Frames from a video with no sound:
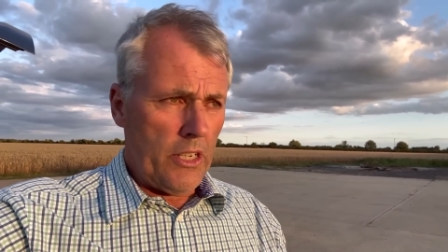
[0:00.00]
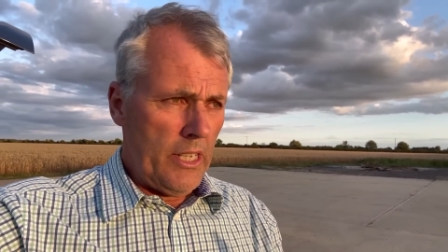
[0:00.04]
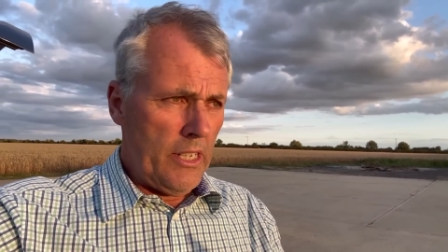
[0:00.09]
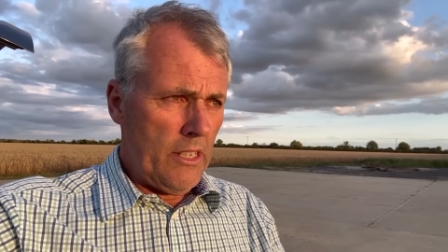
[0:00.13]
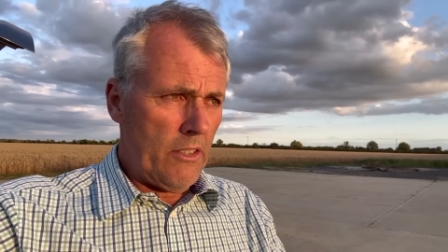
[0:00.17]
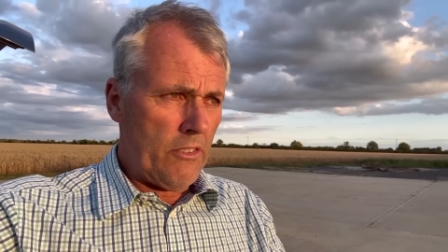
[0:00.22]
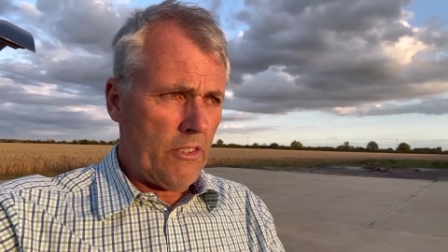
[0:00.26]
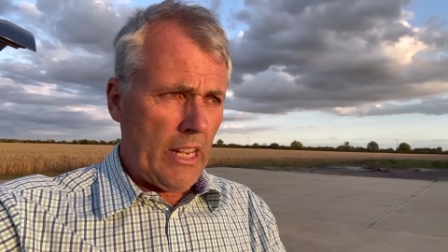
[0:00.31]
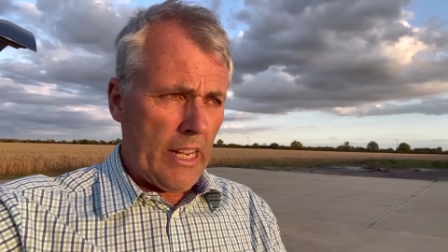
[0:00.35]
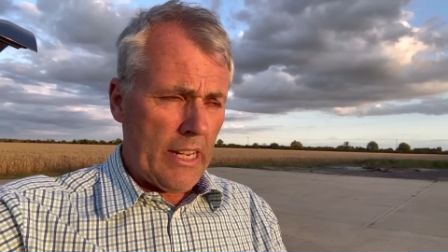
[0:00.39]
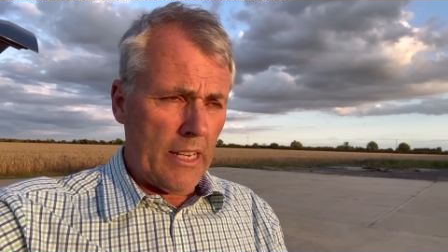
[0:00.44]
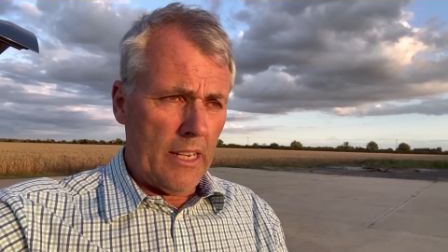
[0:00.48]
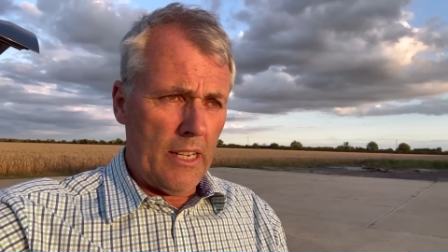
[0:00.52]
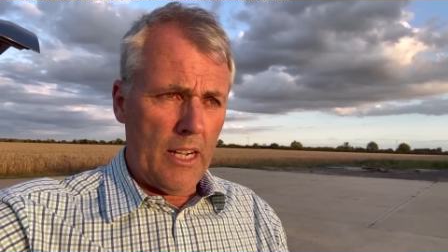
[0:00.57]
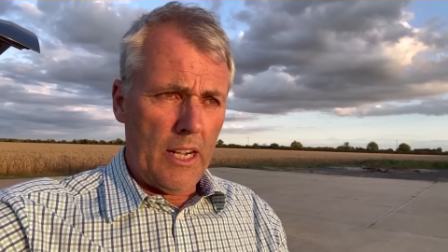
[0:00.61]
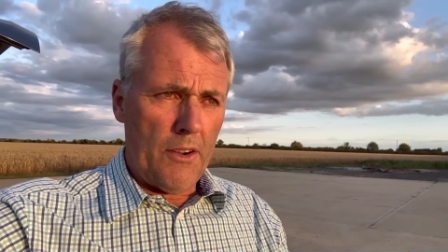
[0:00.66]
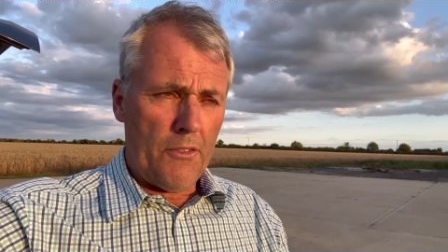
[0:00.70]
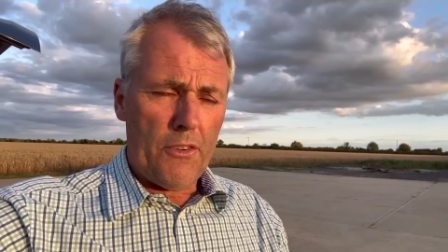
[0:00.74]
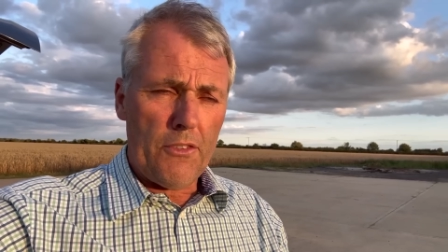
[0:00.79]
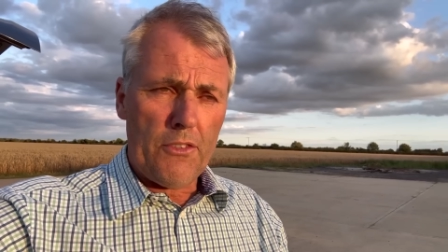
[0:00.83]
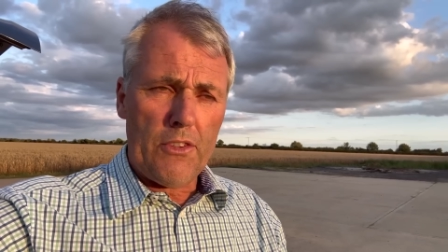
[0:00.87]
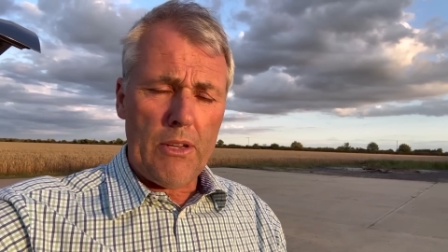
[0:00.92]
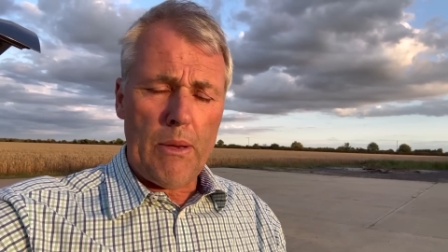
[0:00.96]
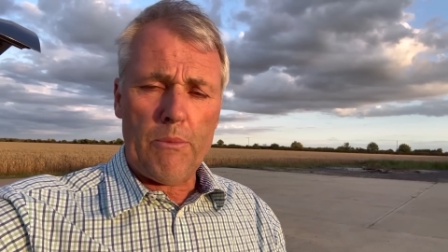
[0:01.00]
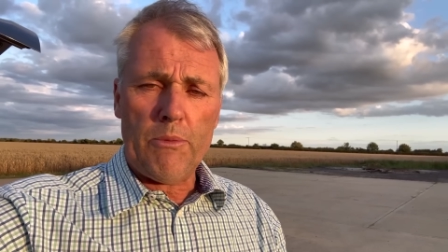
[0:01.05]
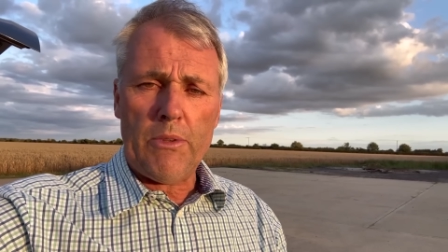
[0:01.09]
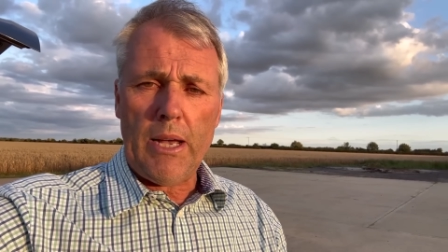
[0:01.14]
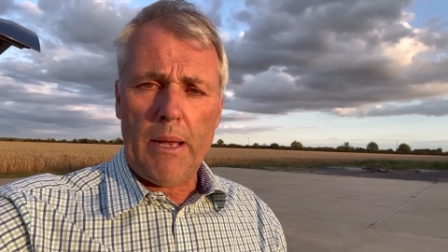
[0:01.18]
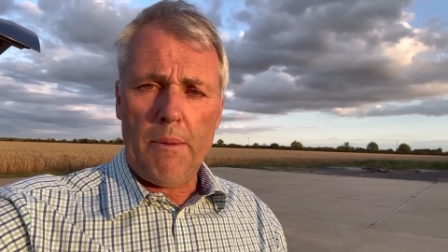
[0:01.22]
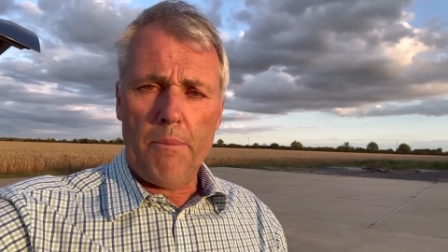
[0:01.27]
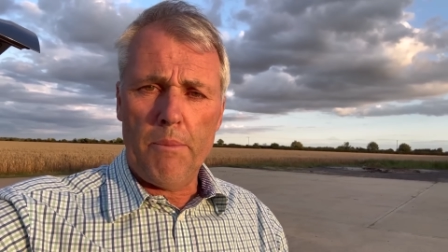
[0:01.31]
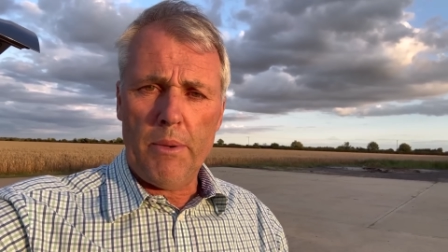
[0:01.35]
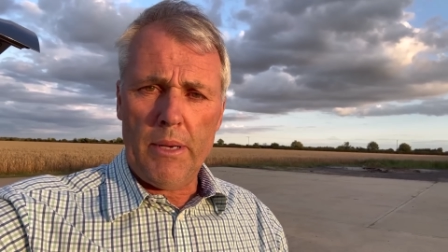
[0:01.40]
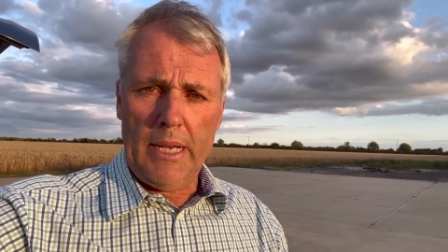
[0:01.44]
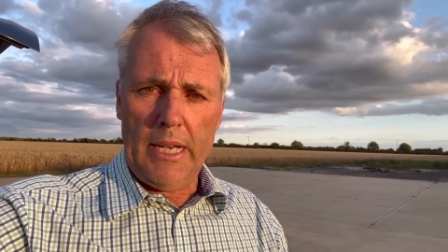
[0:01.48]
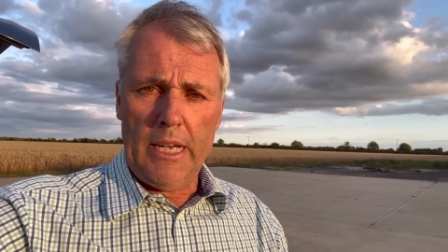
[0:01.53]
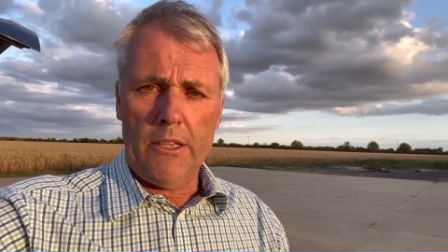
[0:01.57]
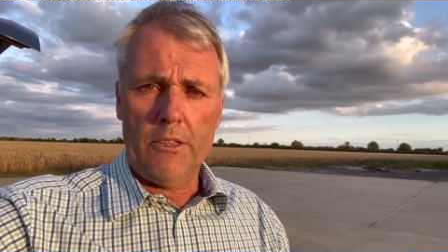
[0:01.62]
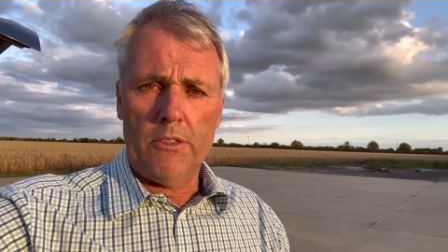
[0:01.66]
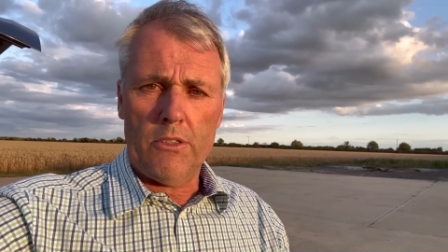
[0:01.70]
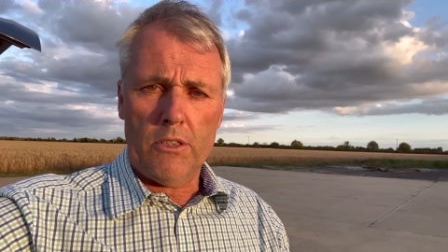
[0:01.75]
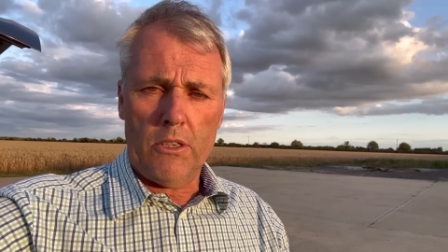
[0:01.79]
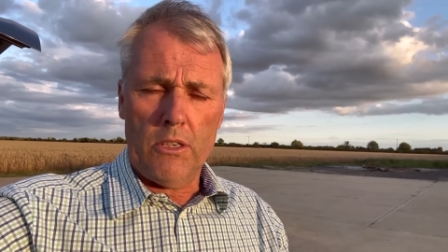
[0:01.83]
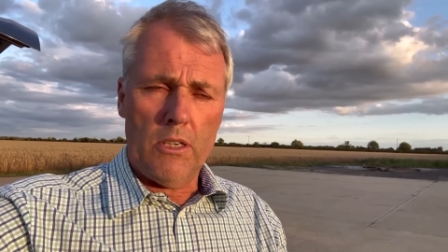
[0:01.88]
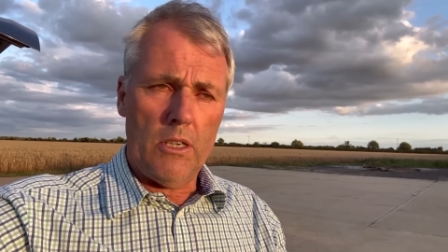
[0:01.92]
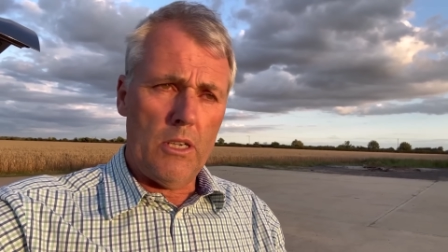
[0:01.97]
in the second half of September
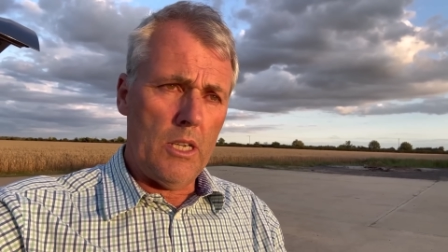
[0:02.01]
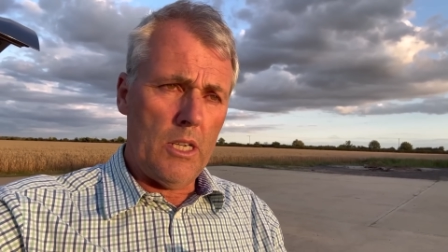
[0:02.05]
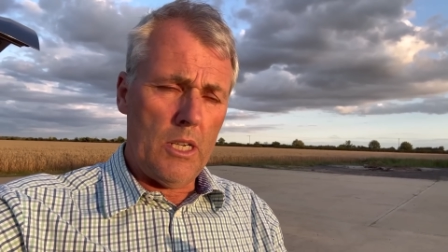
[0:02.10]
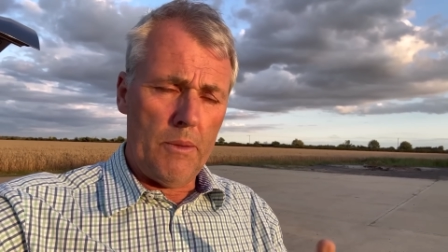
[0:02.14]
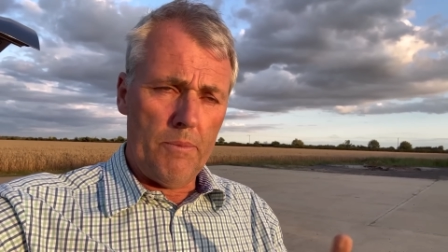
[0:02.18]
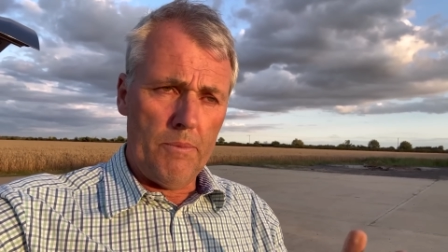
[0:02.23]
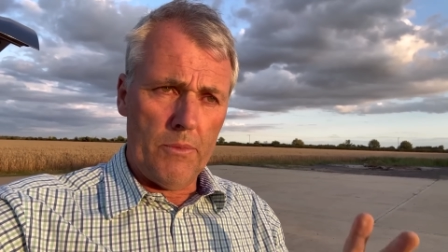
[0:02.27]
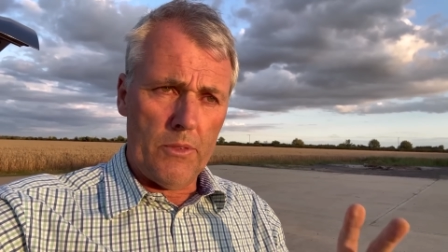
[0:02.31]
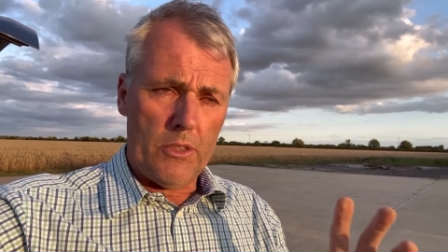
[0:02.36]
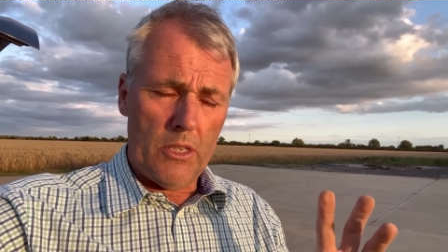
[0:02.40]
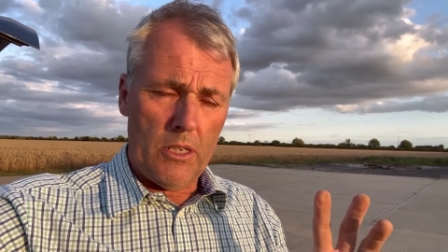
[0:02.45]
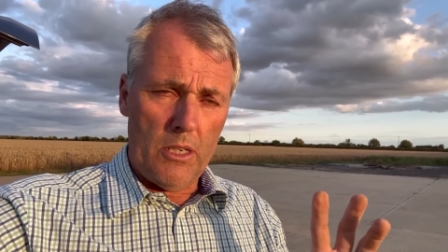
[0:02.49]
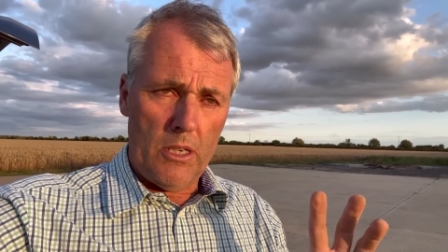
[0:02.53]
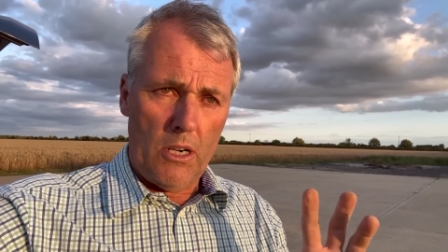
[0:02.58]
and, um,